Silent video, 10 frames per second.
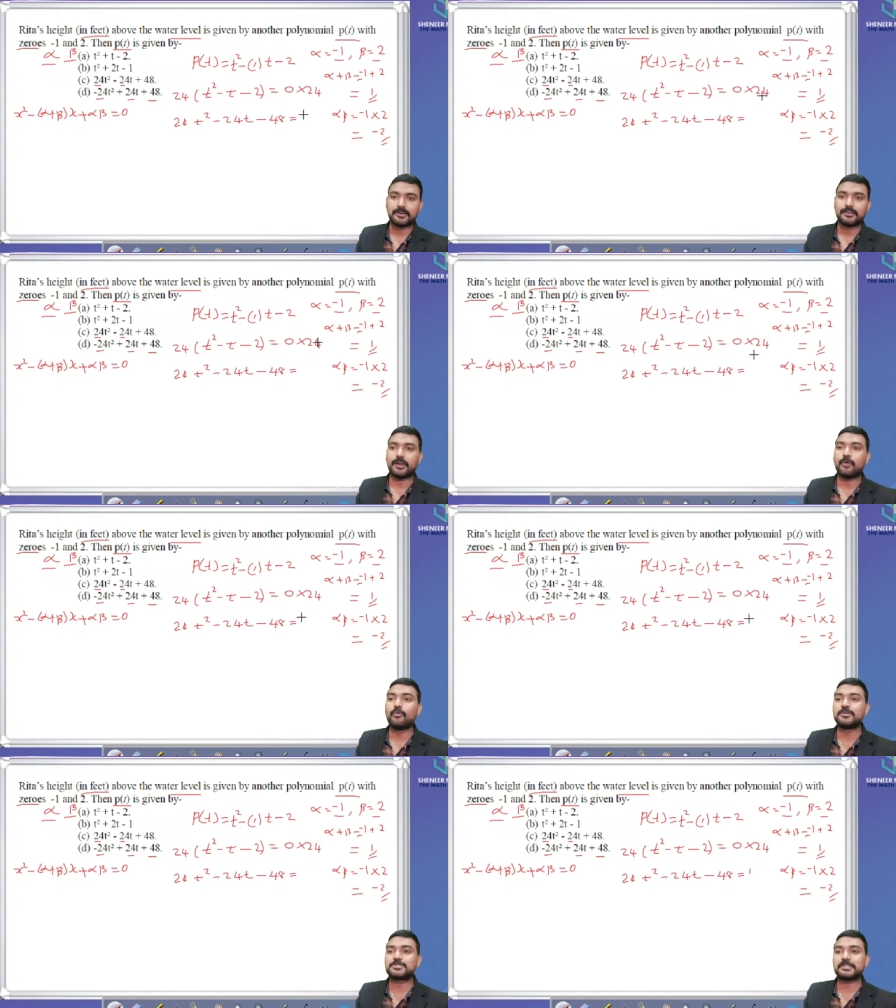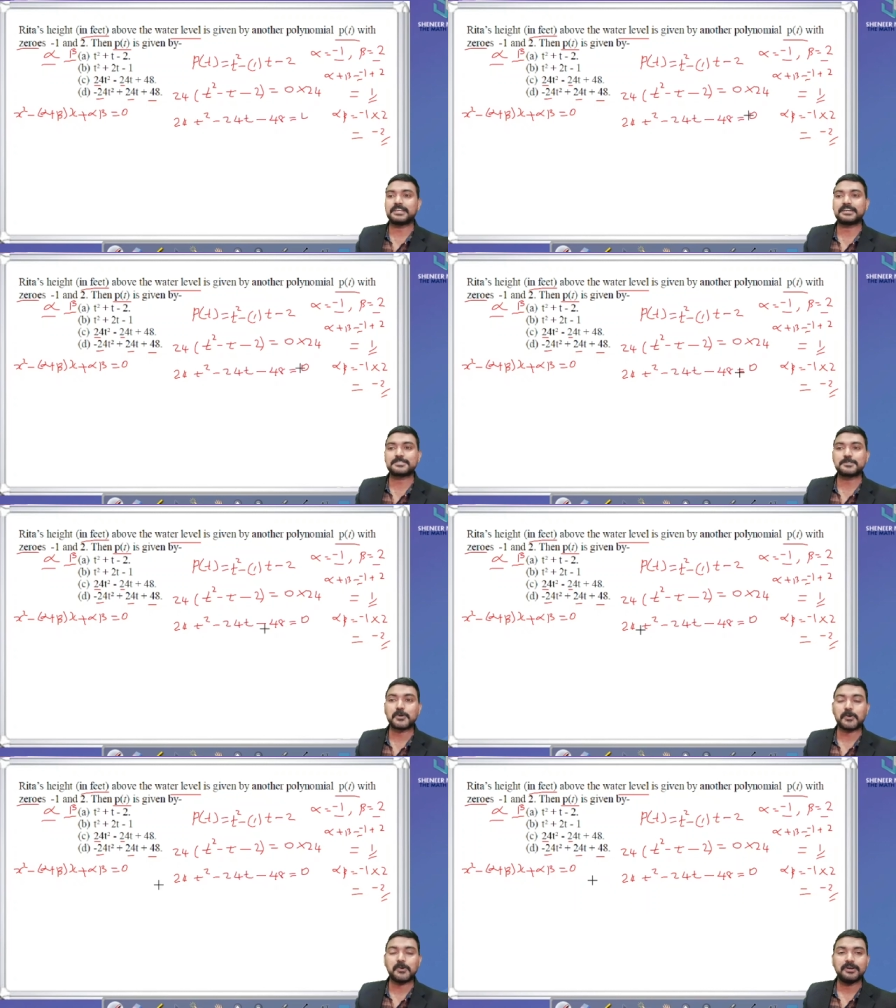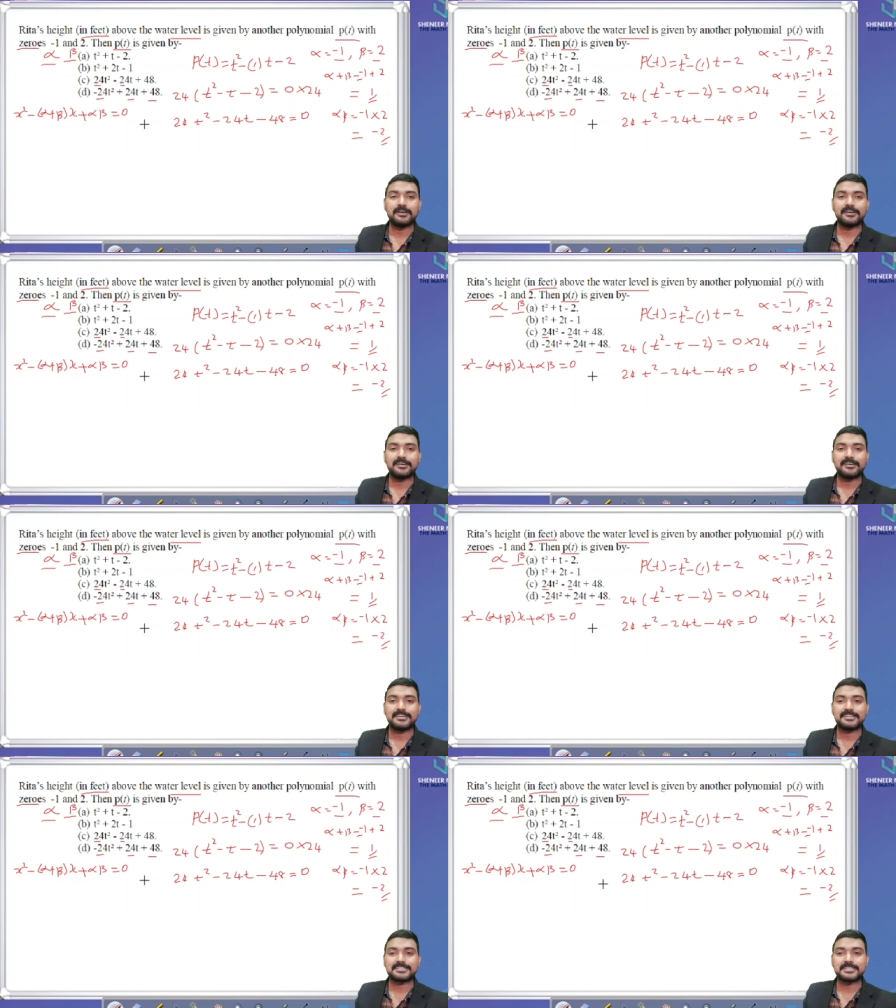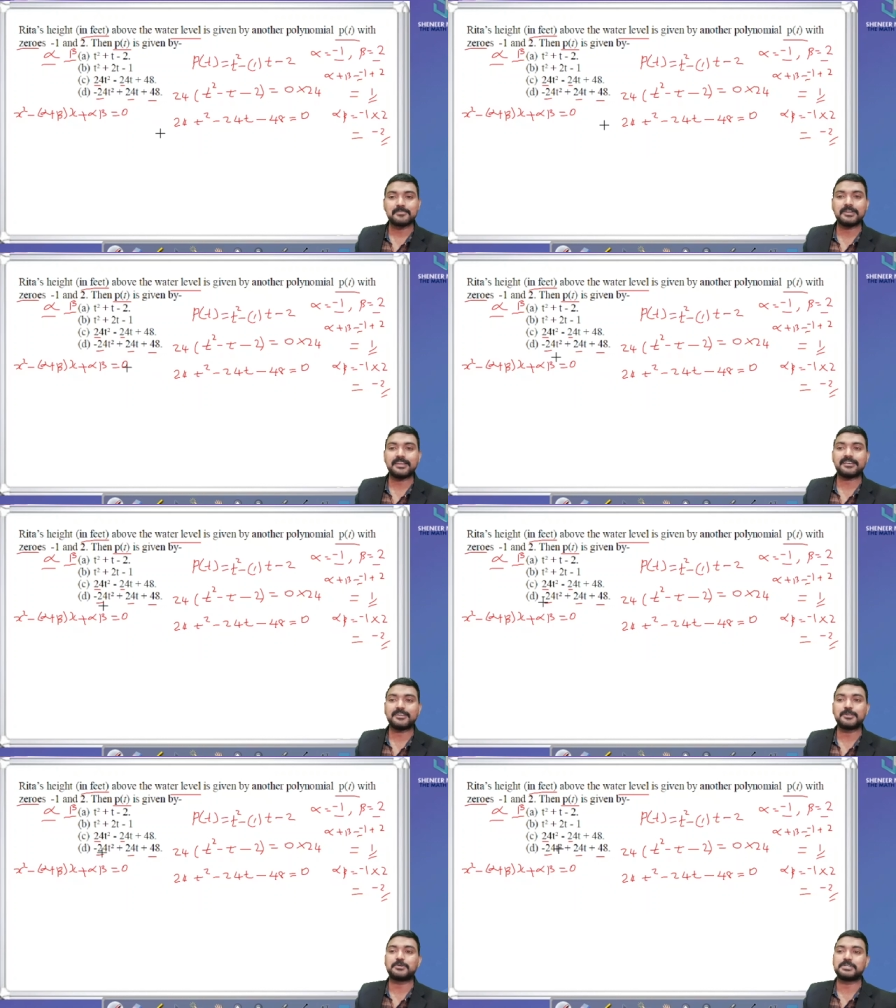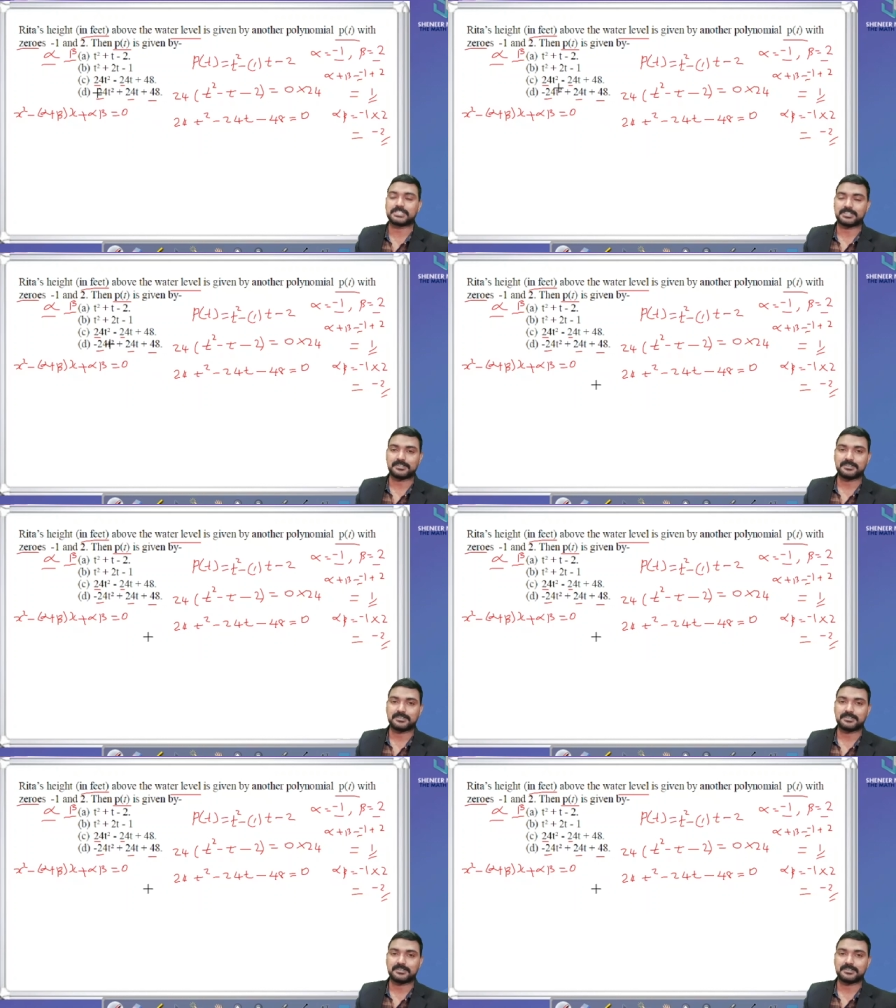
Now also there is no similar equation.